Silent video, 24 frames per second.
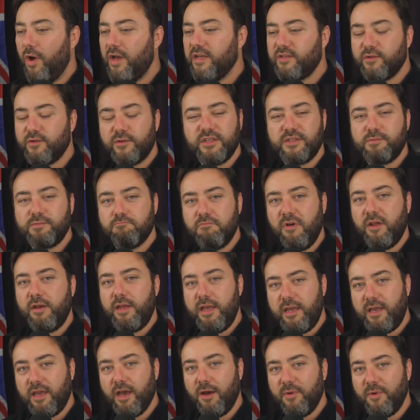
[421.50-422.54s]
all this money
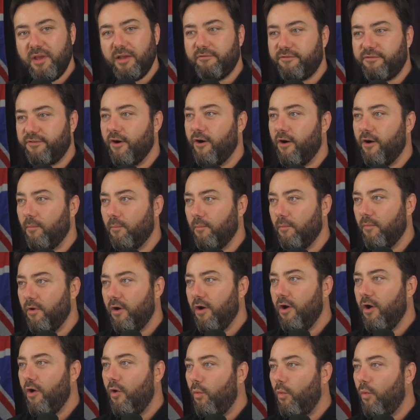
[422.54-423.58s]
coming from?
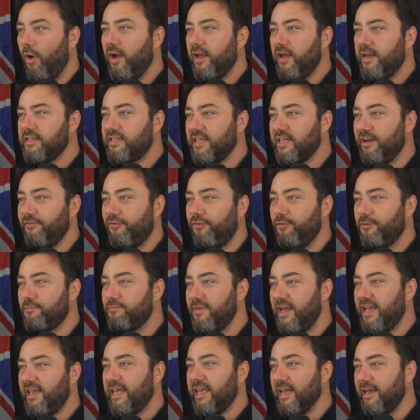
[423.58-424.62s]
Why is everyone
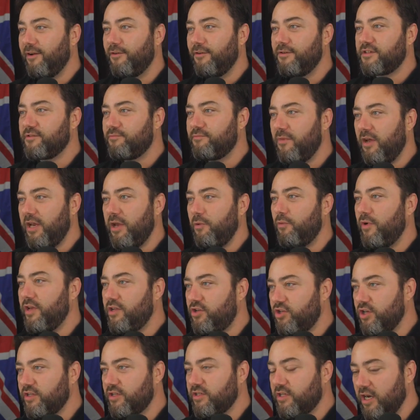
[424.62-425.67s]
making loads of money? We
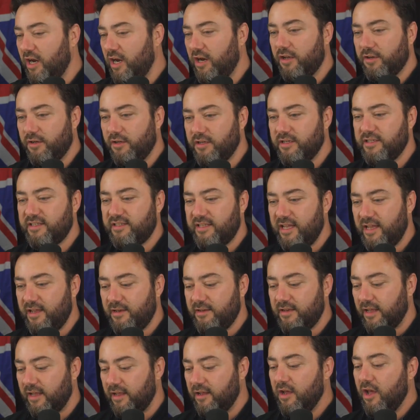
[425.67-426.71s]
just can't understand
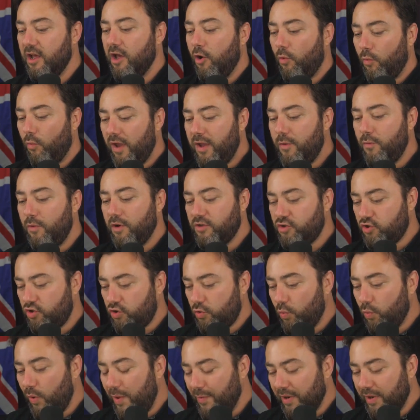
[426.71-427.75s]
it. We
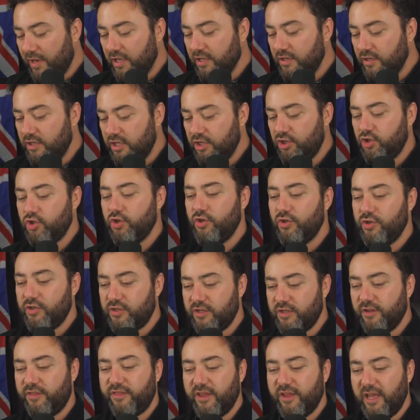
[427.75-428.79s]
were conditioned to
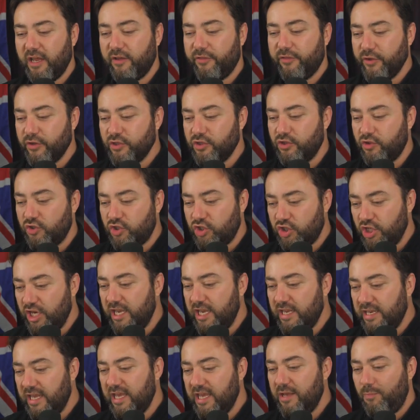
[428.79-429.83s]
think that
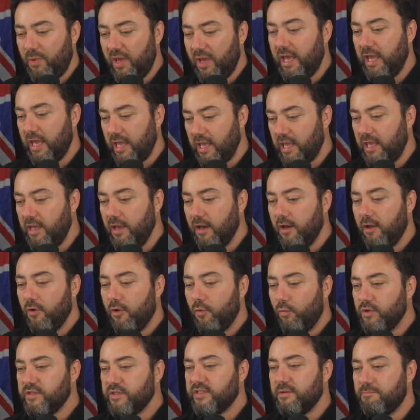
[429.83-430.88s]
GDP
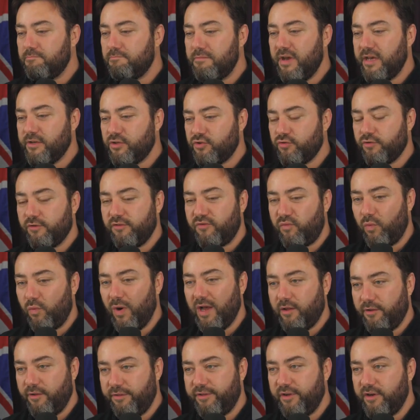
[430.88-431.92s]
was the measure of
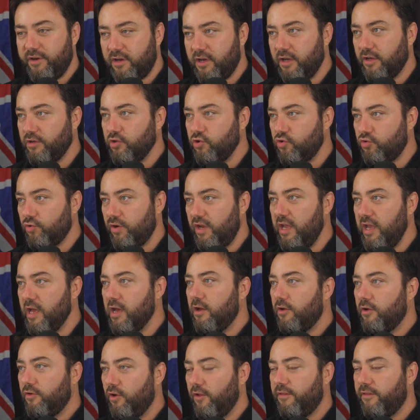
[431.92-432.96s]
wealth in a country,
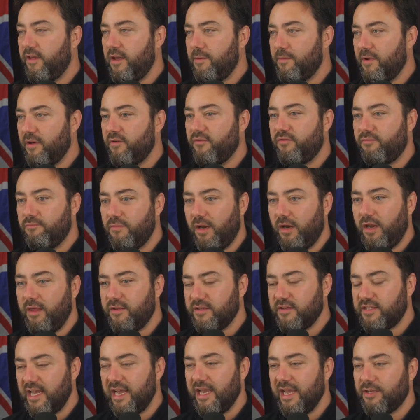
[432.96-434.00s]
not the amount of money
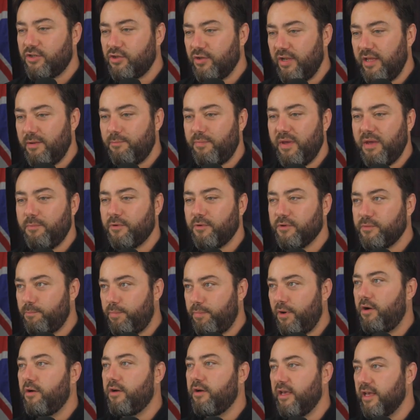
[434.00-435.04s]
that's actually in people's
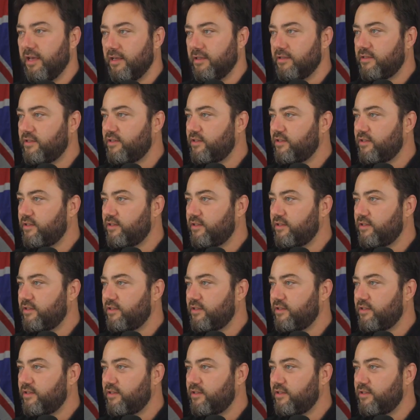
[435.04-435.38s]
pockets.